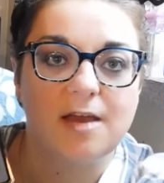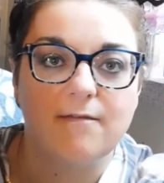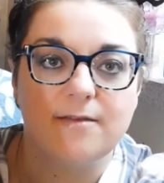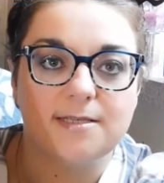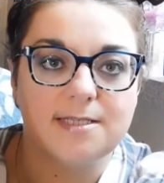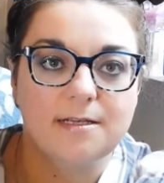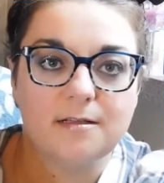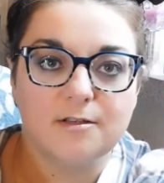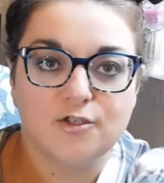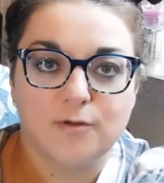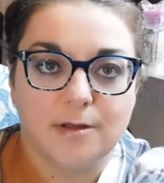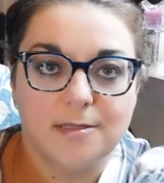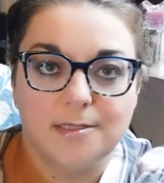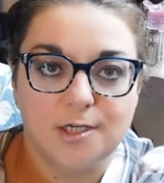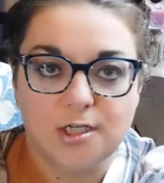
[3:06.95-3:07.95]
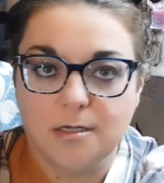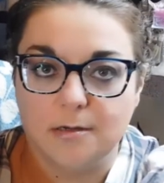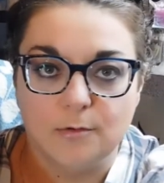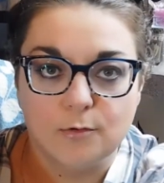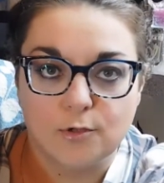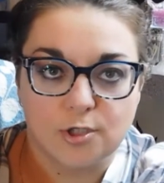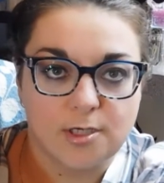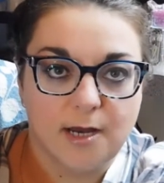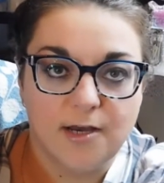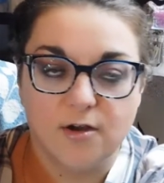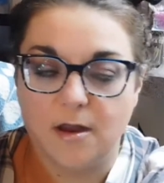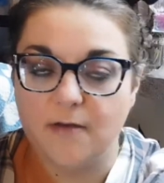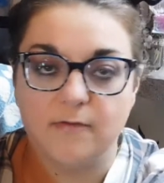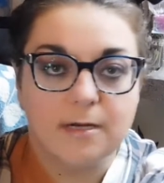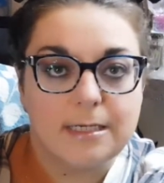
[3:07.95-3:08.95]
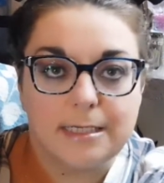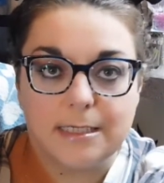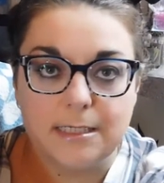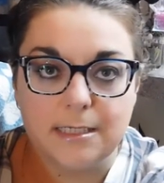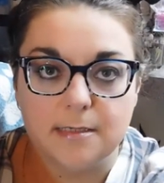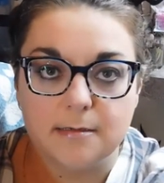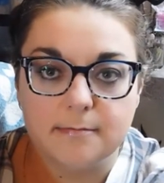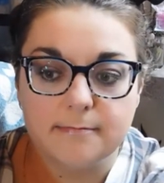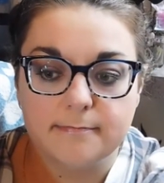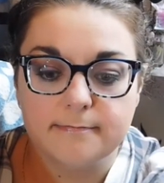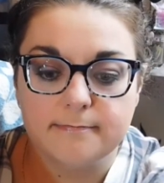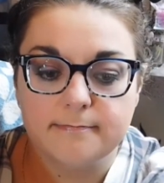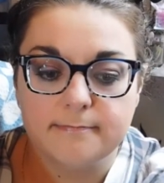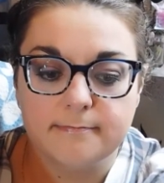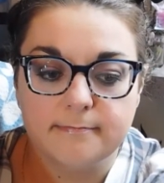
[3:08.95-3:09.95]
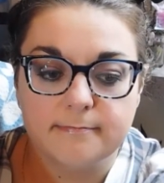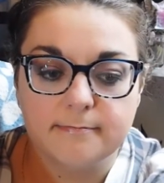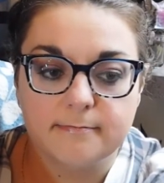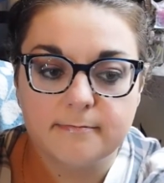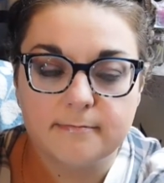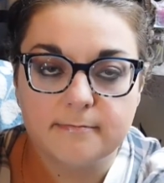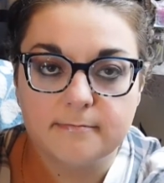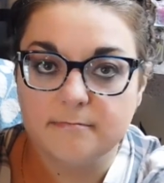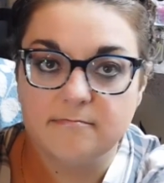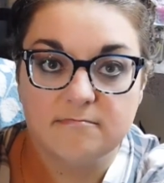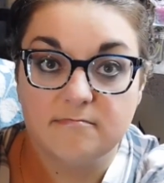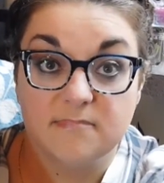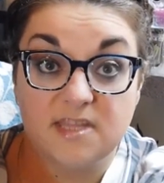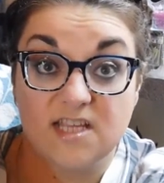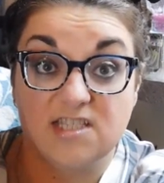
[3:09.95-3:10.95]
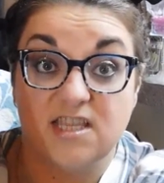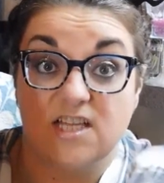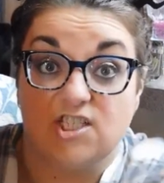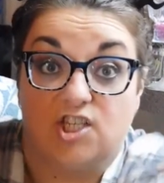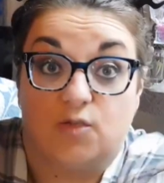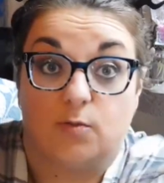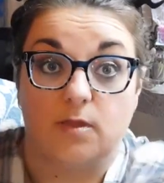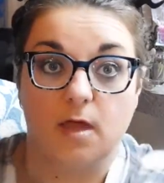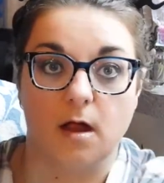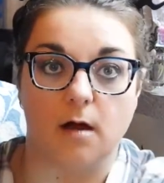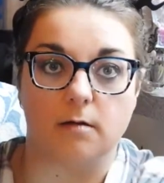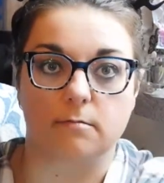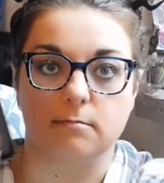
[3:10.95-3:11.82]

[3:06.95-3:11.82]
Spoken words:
every single transition neutral shade you're ever gonna need. That's just what they are.